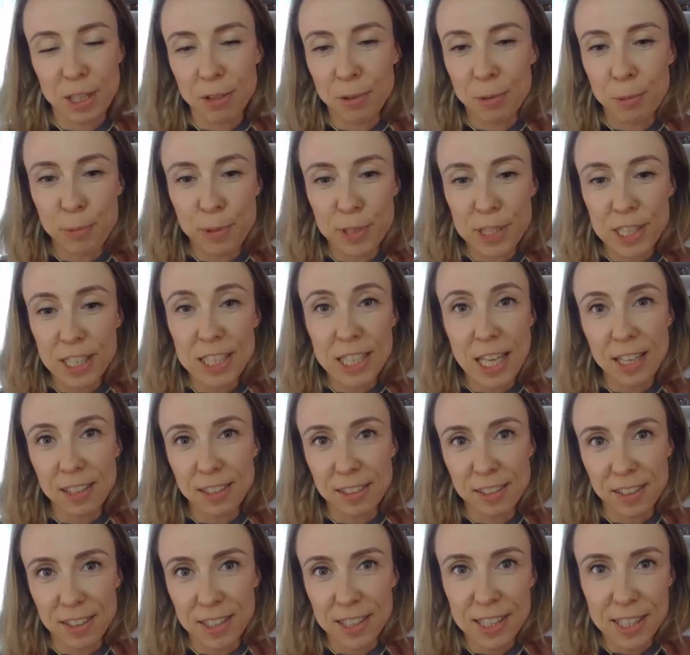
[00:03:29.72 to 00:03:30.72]
was
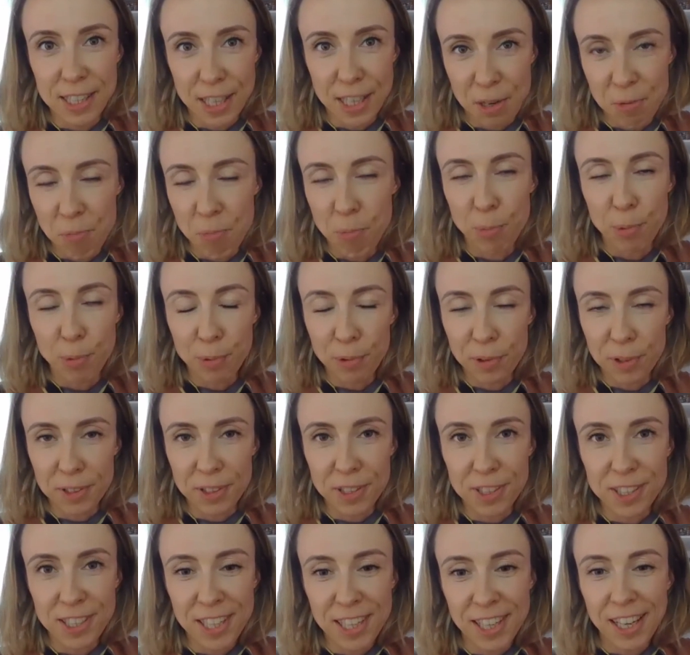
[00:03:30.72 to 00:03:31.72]
exactly the same
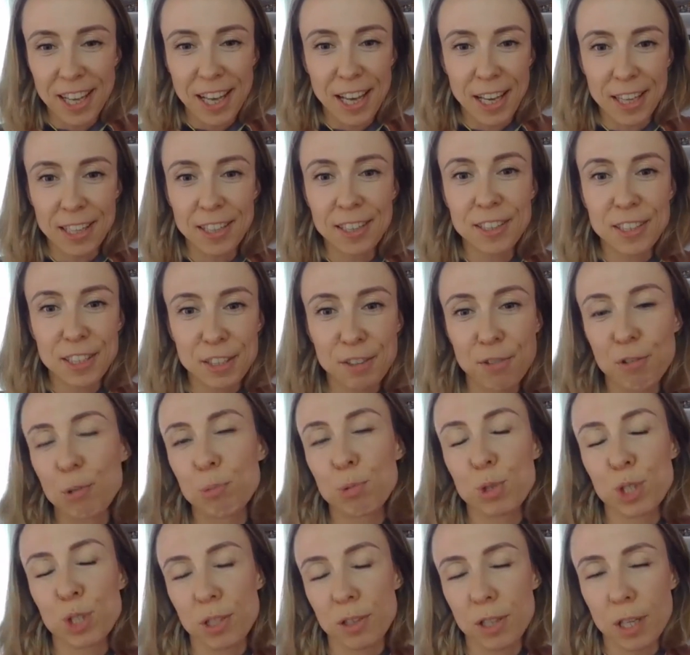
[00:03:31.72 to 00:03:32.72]
point. Any
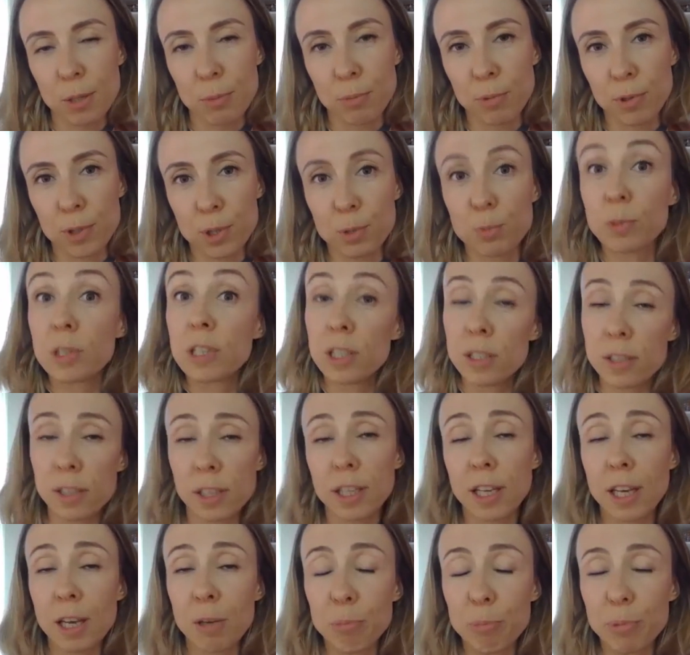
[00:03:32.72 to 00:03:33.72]
description that was within
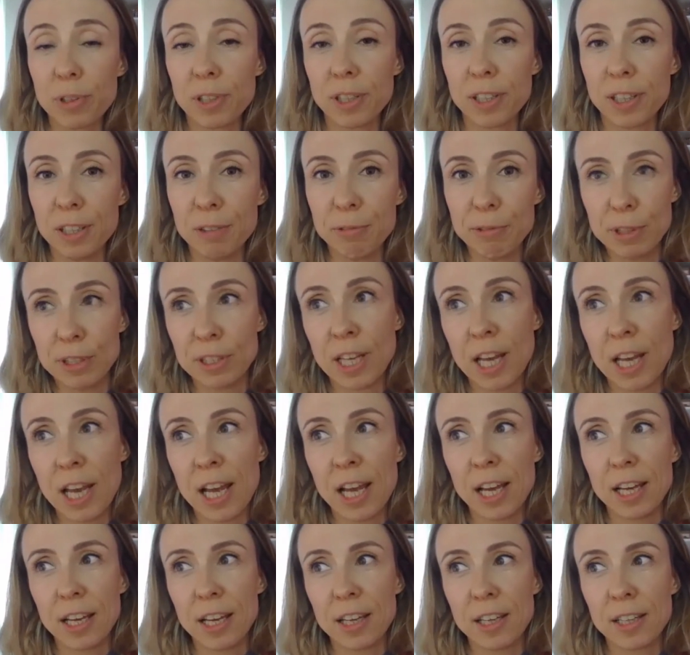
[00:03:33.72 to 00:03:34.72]
the company, even,
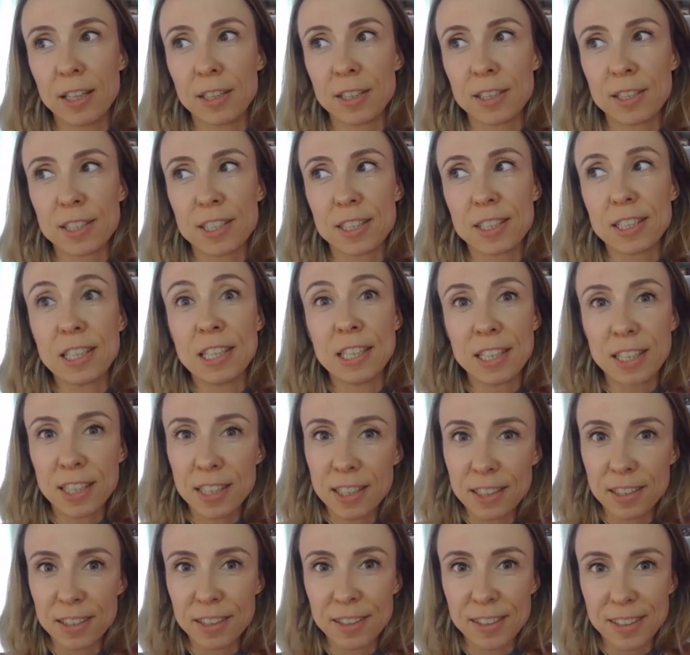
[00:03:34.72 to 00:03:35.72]
it
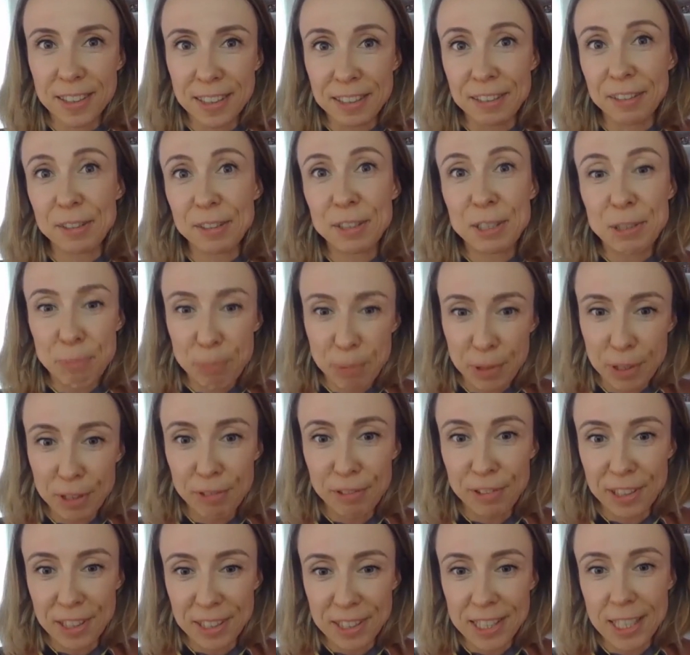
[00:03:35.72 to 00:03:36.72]
needed an
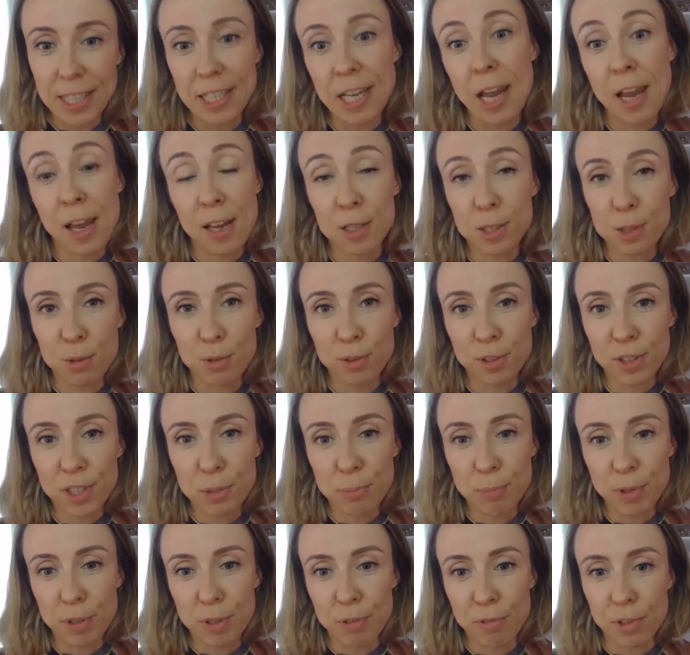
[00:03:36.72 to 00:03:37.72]
experience and hands-on
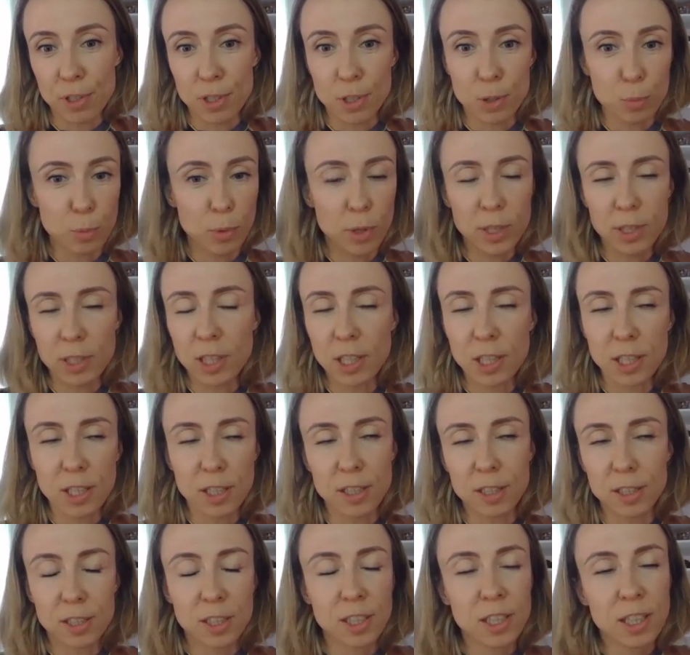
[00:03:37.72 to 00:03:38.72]
experience. 1
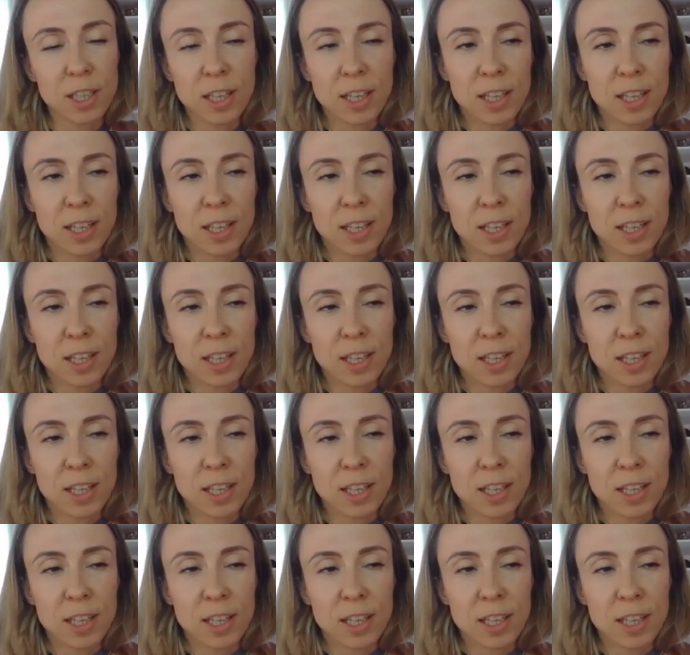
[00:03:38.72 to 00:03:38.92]
year,